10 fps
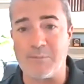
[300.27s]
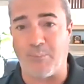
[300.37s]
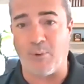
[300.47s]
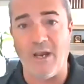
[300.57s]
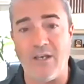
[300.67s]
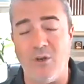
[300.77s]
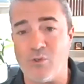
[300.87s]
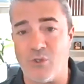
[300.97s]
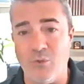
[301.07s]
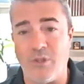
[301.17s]
Brian
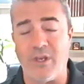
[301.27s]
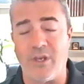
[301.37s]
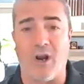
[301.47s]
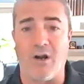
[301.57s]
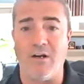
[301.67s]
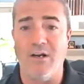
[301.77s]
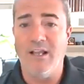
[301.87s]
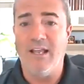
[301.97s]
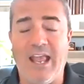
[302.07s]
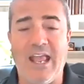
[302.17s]
knows who they are,
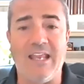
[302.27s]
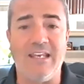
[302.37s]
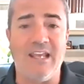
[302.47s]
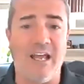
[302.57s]
and